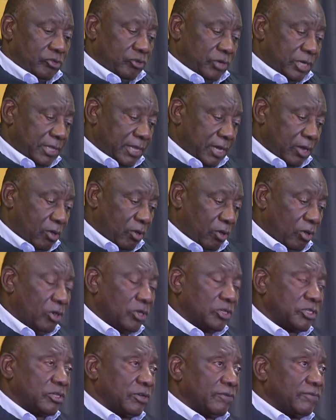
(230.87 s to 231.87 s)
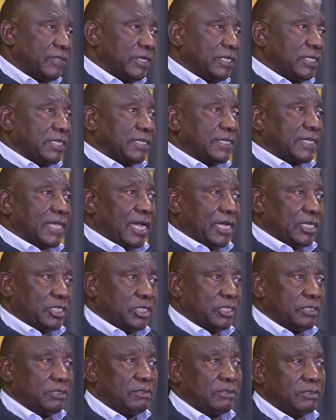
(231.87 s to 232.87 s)
During the course of the
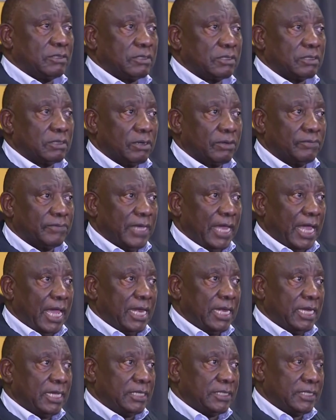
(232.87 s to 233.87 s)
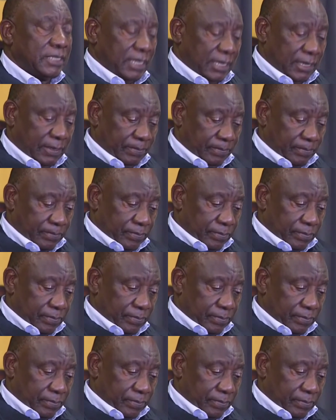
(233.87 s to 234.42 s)
discussions of the NEC,